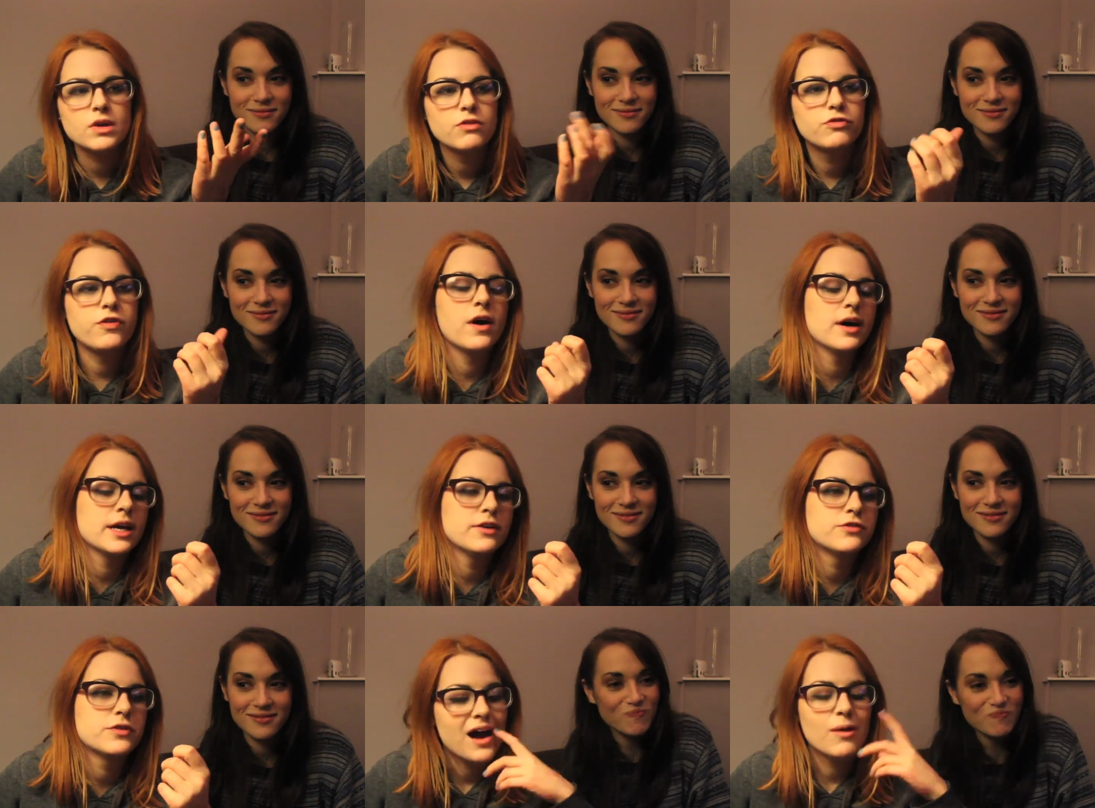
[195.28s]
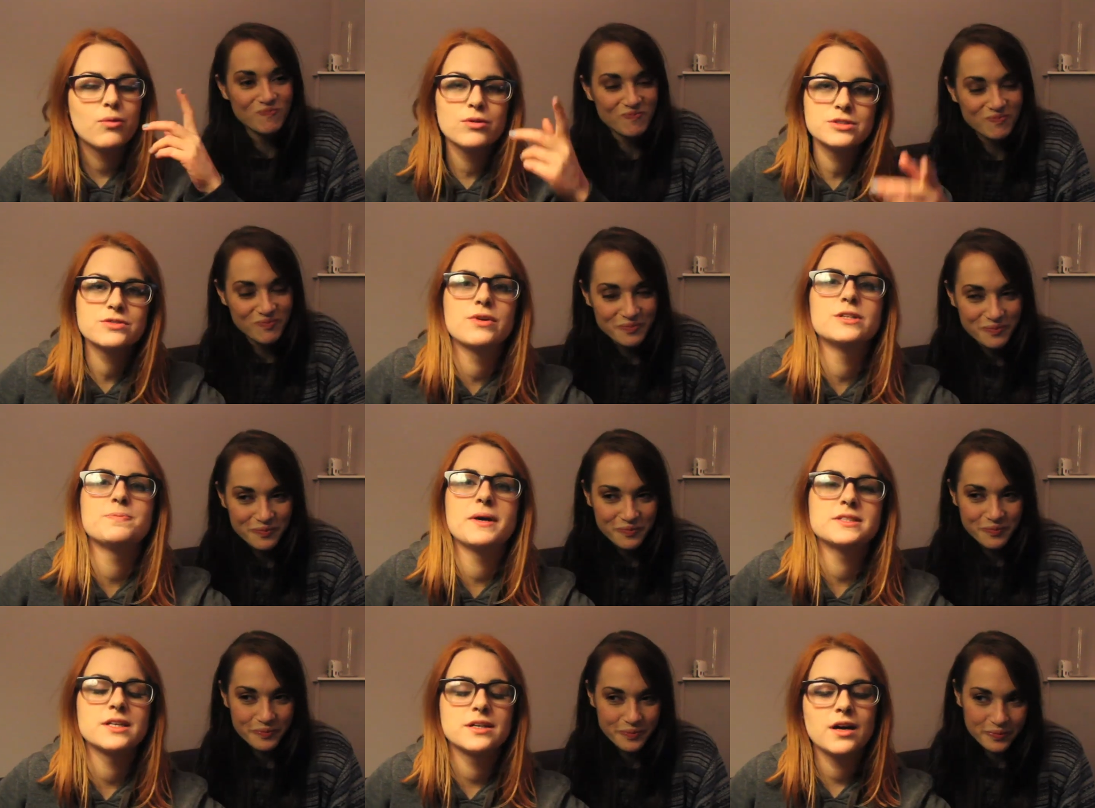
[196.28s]
Speaker 1: 5. I walked Rose
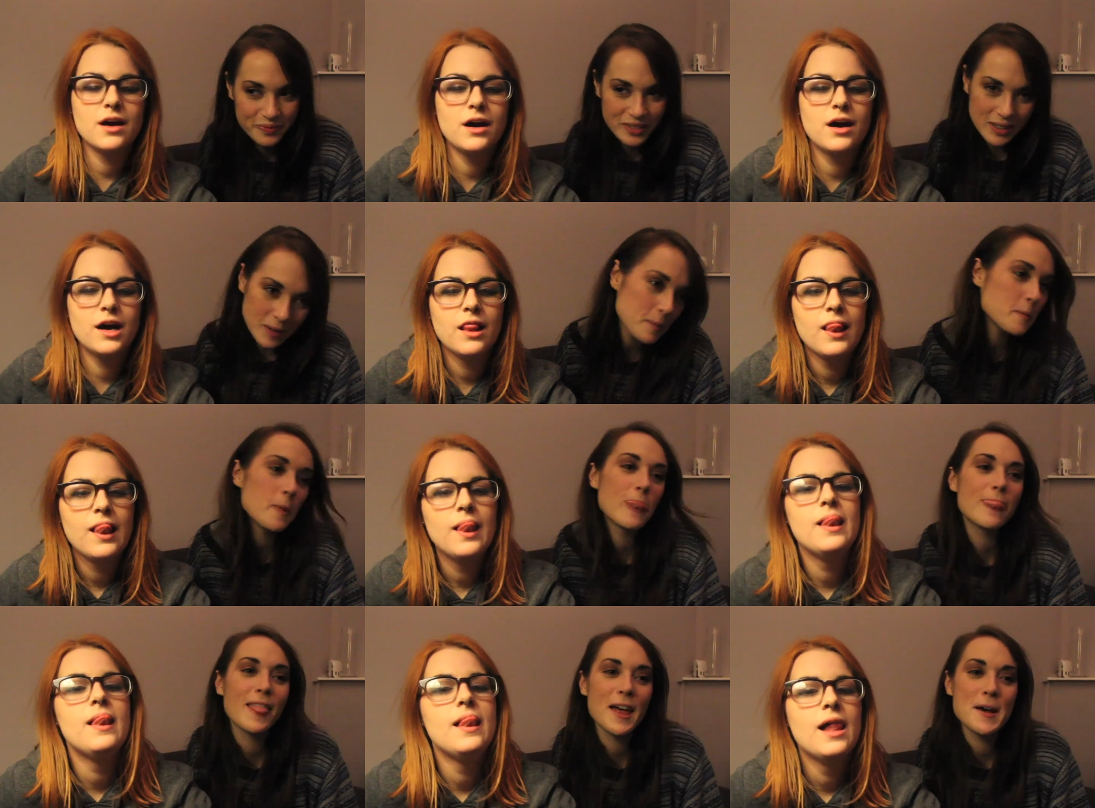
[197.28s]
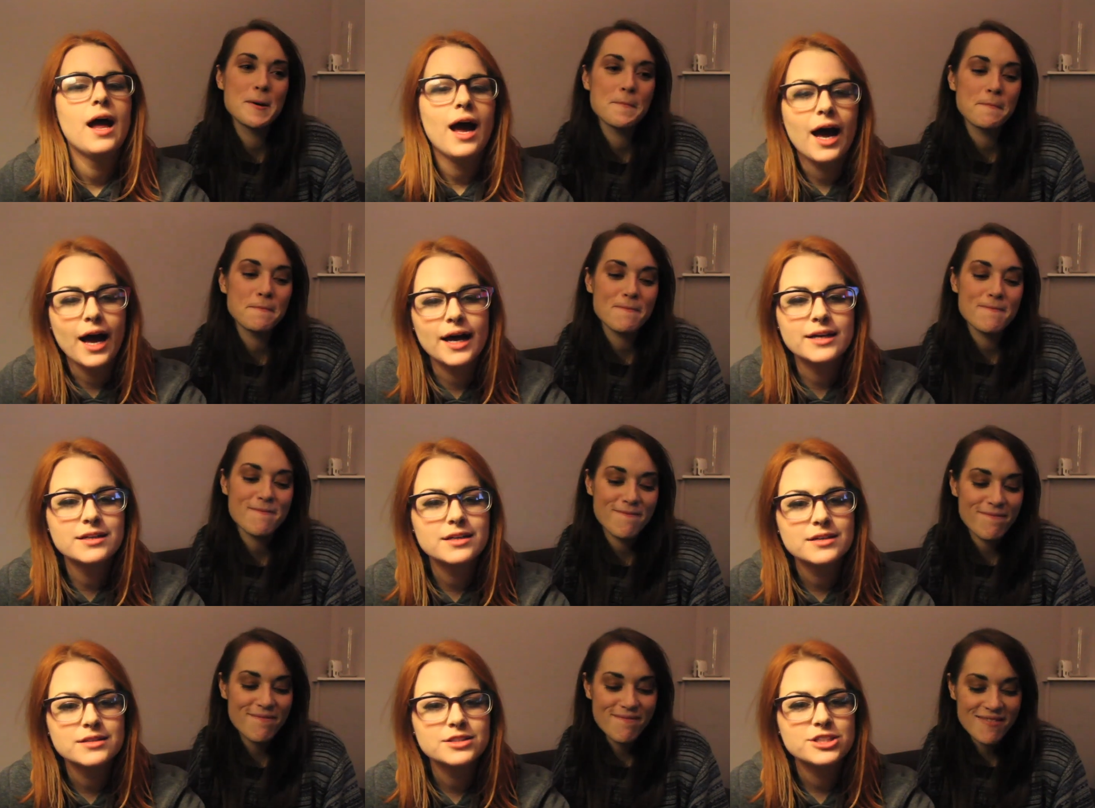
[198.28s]
back to her car, and
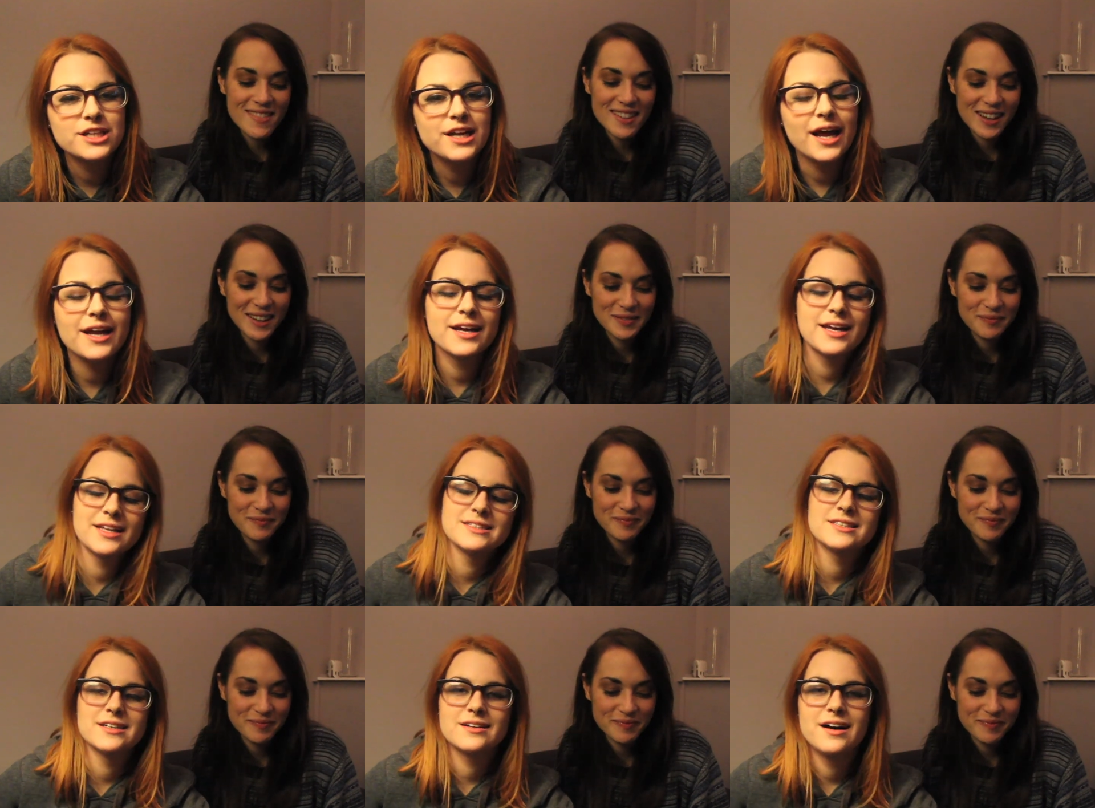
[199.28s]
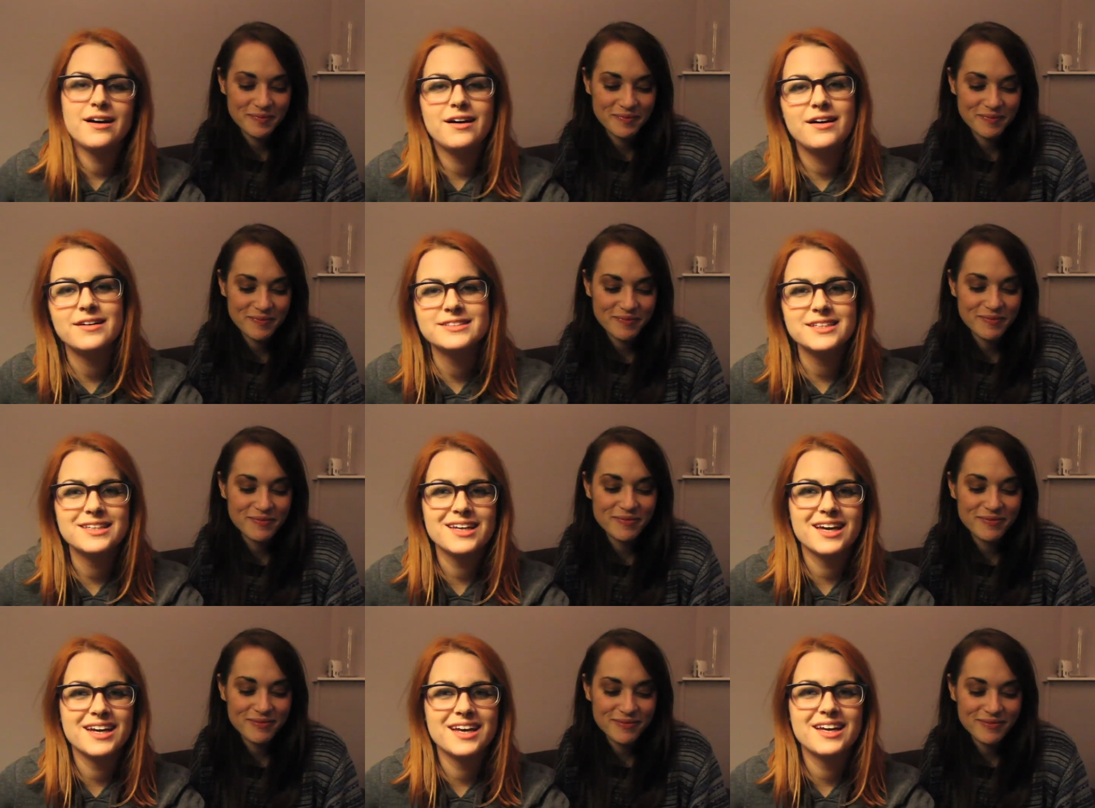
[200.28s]
she leant against her car and didn't
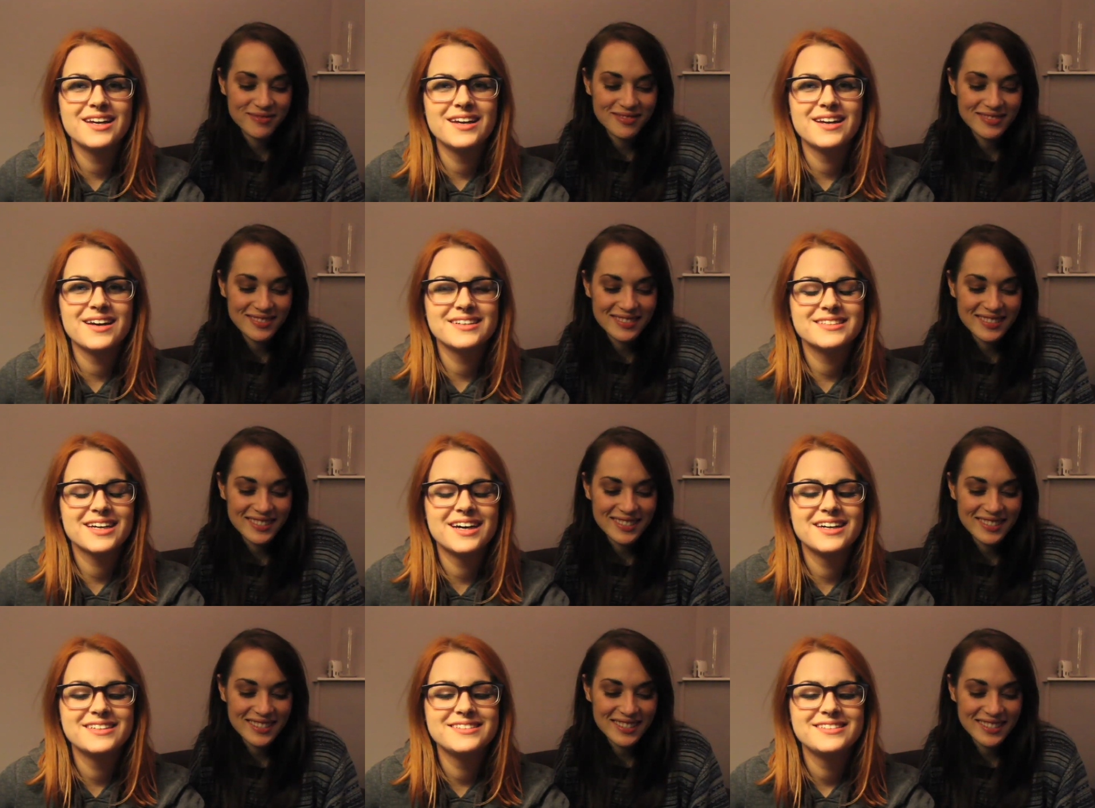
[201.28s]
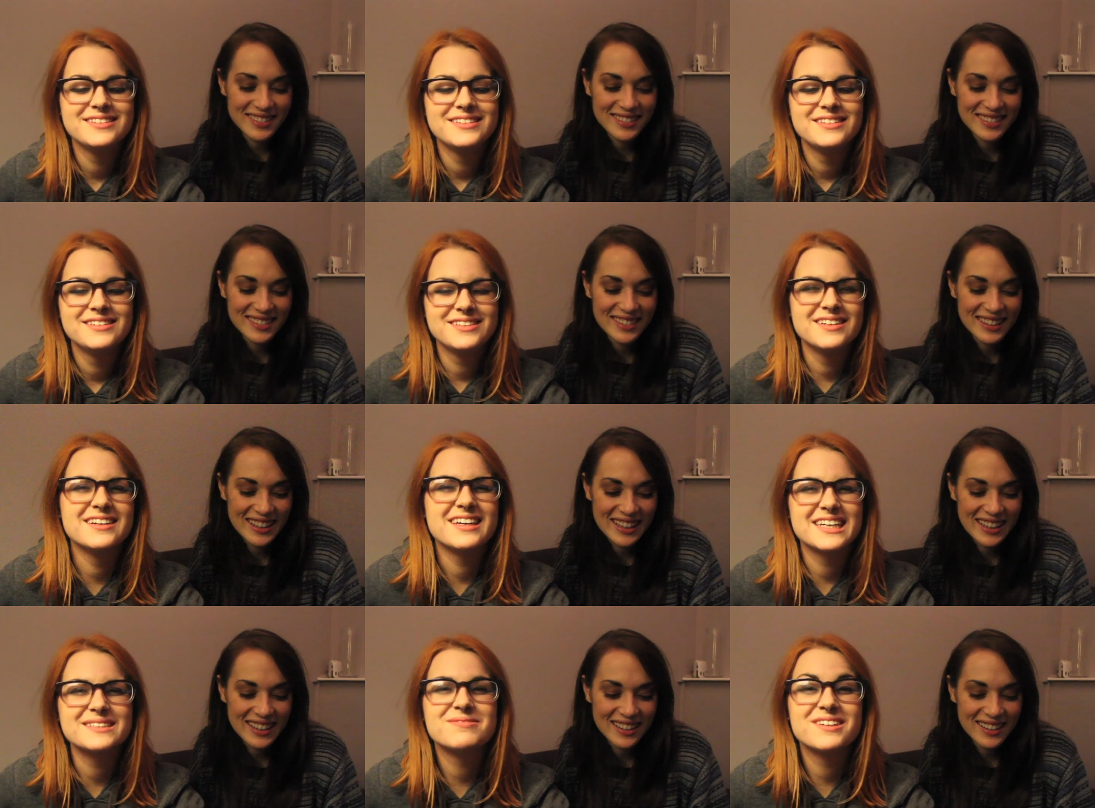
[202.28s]
get in, and I said, you're gonna
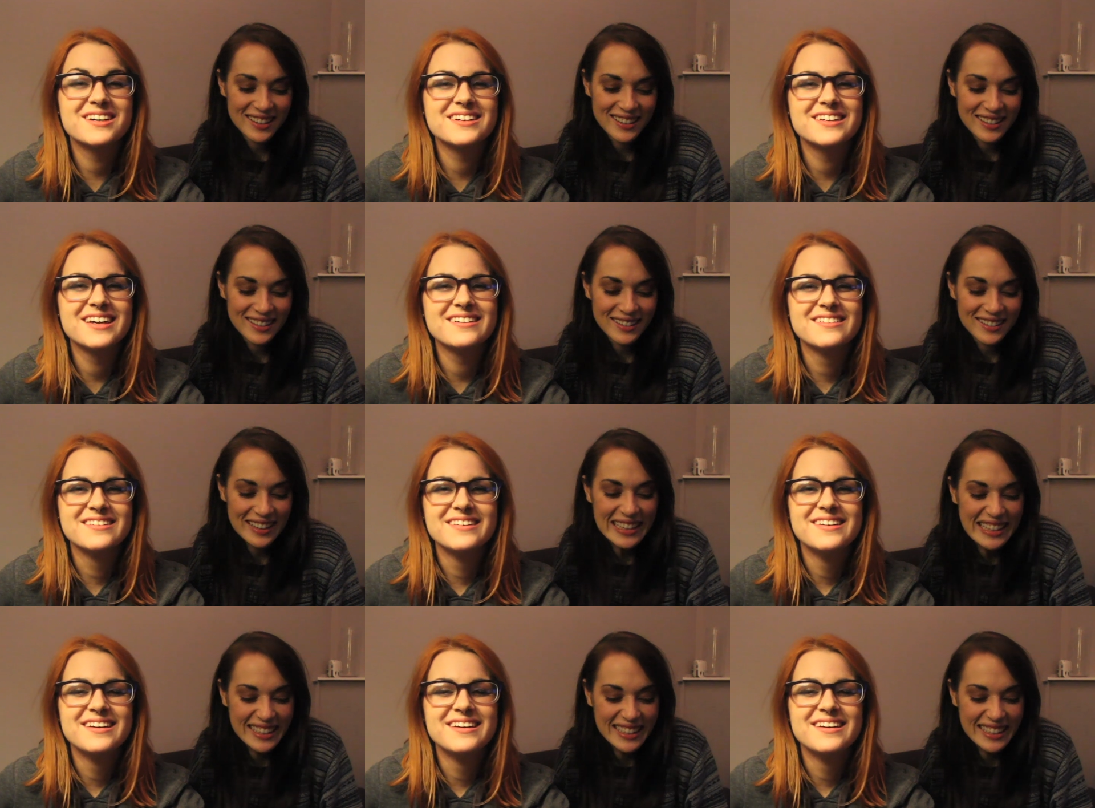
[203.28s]
kiss me, aren't you?